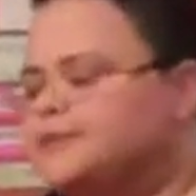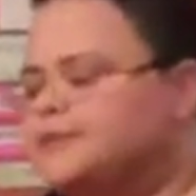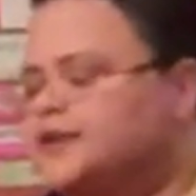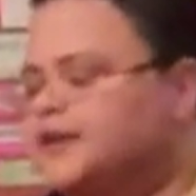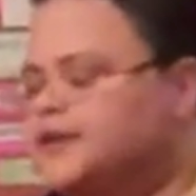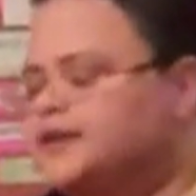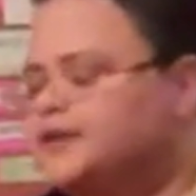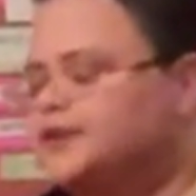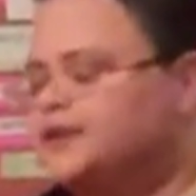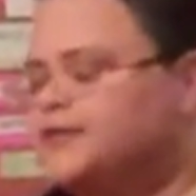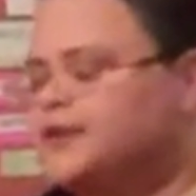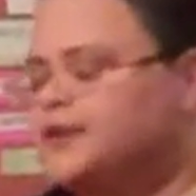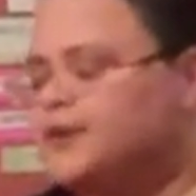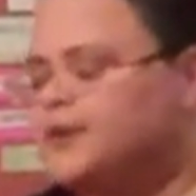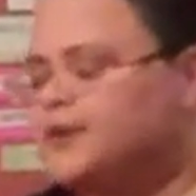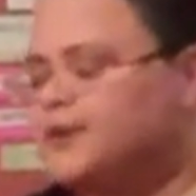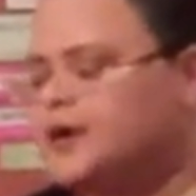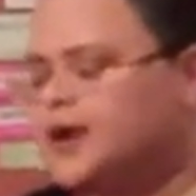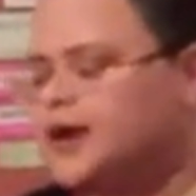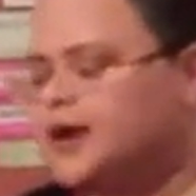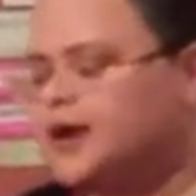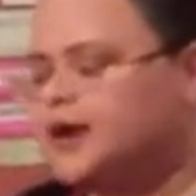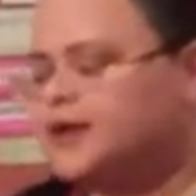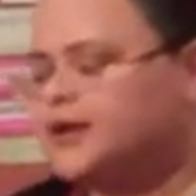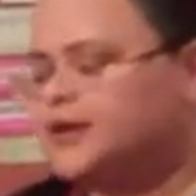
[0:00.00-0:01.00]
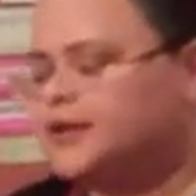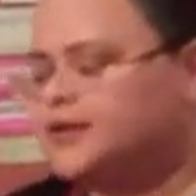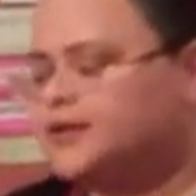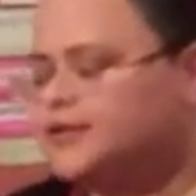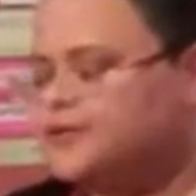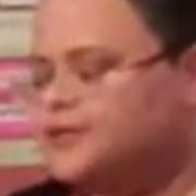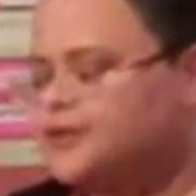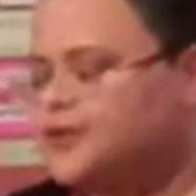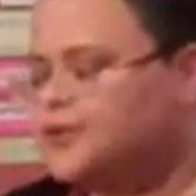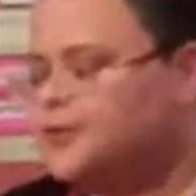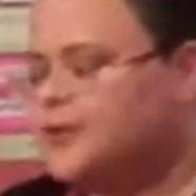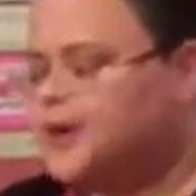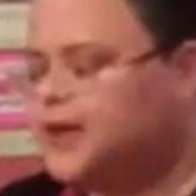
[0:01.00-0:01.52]
So
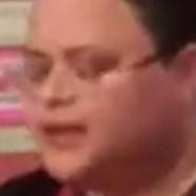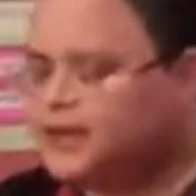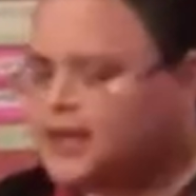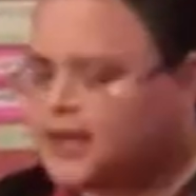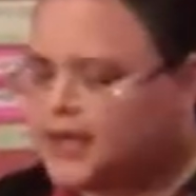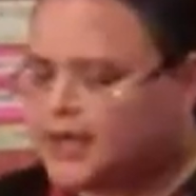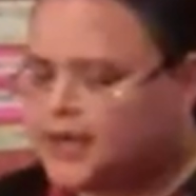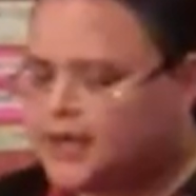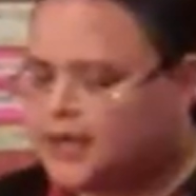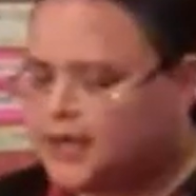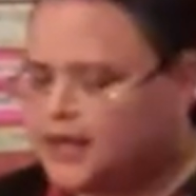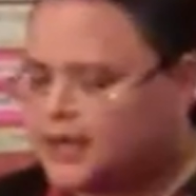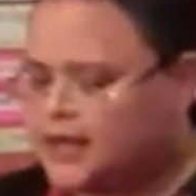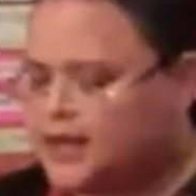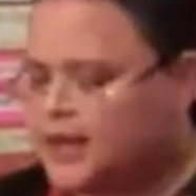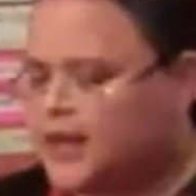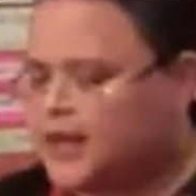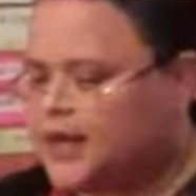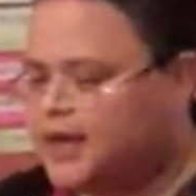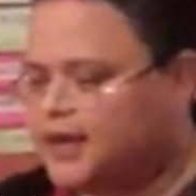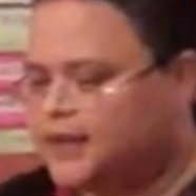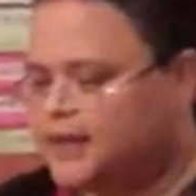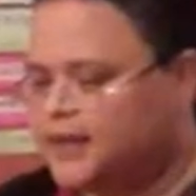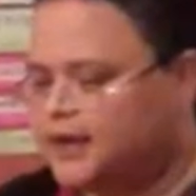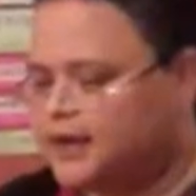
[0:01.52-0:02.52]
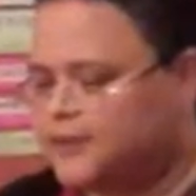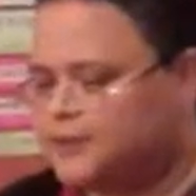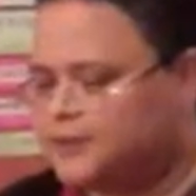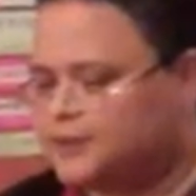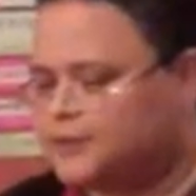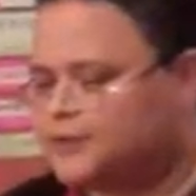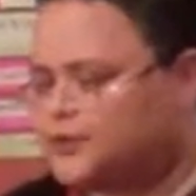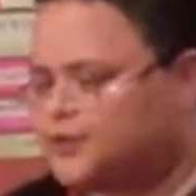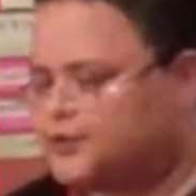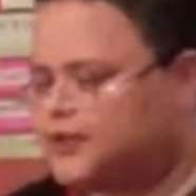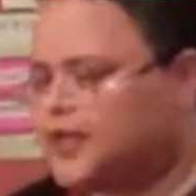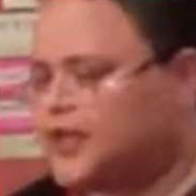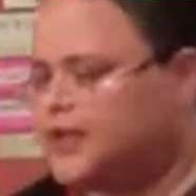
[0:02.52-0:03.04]
one night I
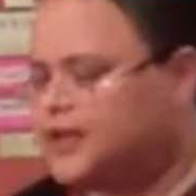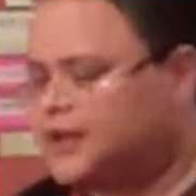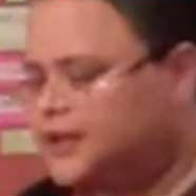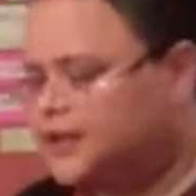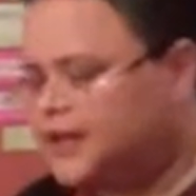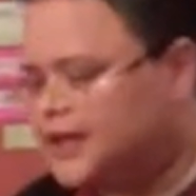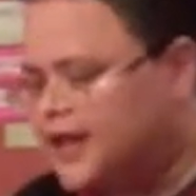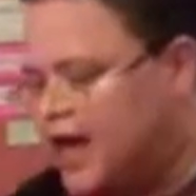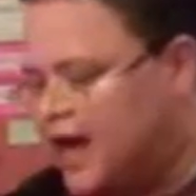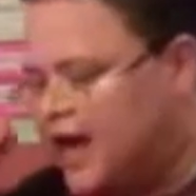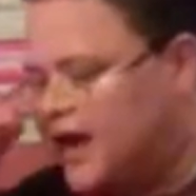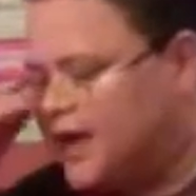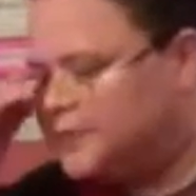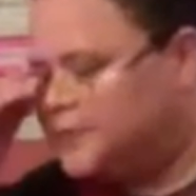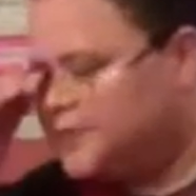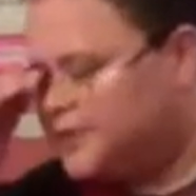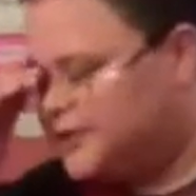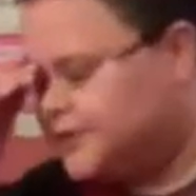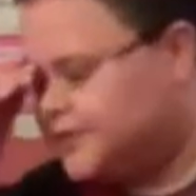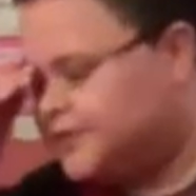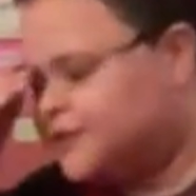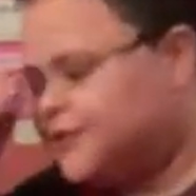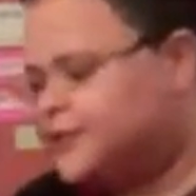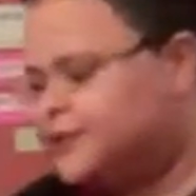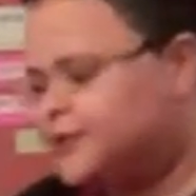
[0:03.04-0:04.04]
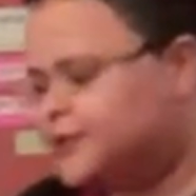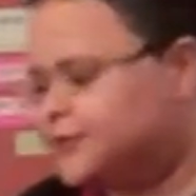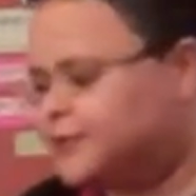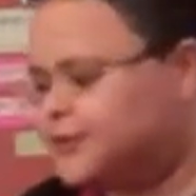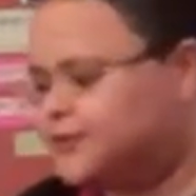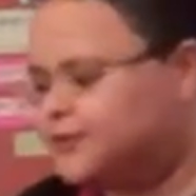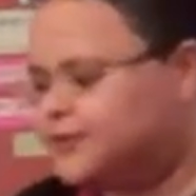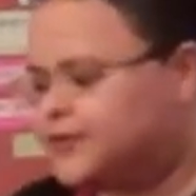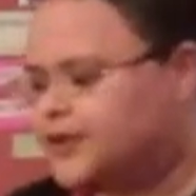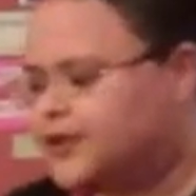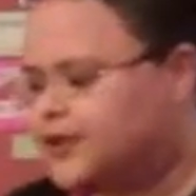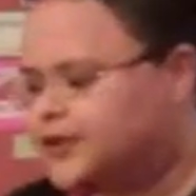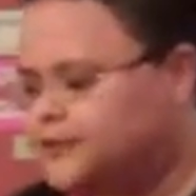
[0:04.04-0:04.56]
was taking a nap, because I've always
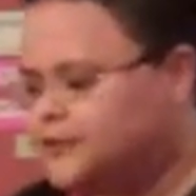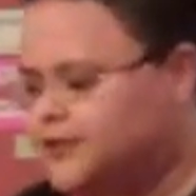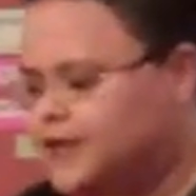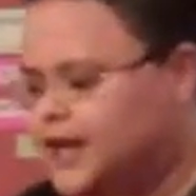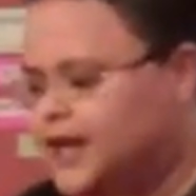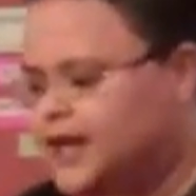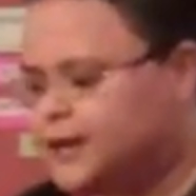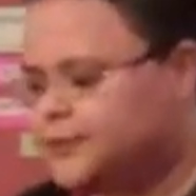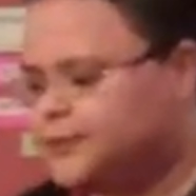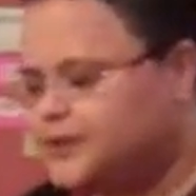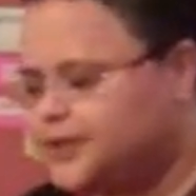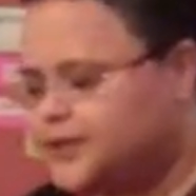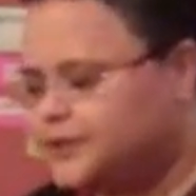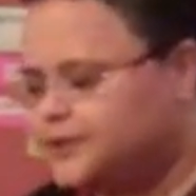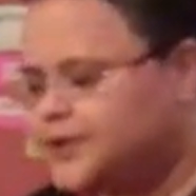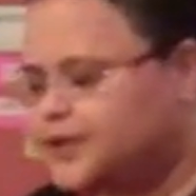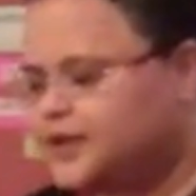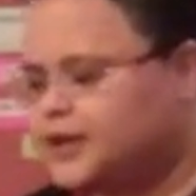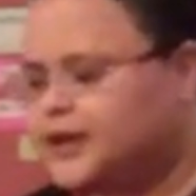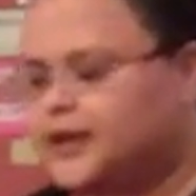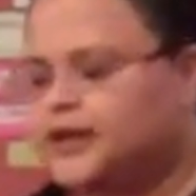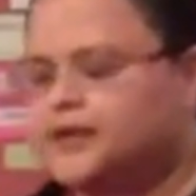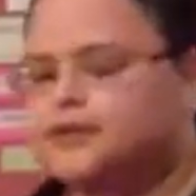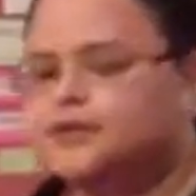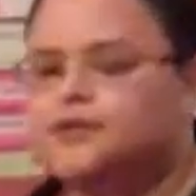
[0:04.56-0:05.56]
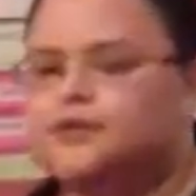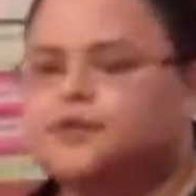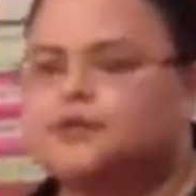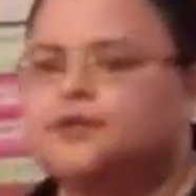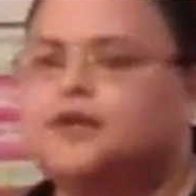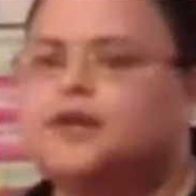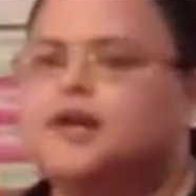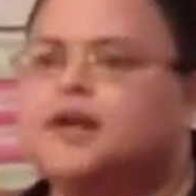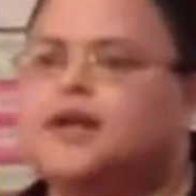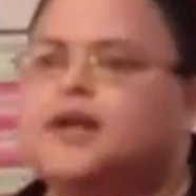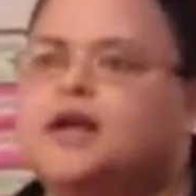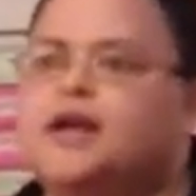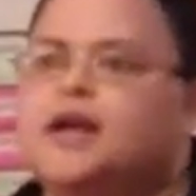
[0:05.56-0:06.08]
been fond of naps, even in high school,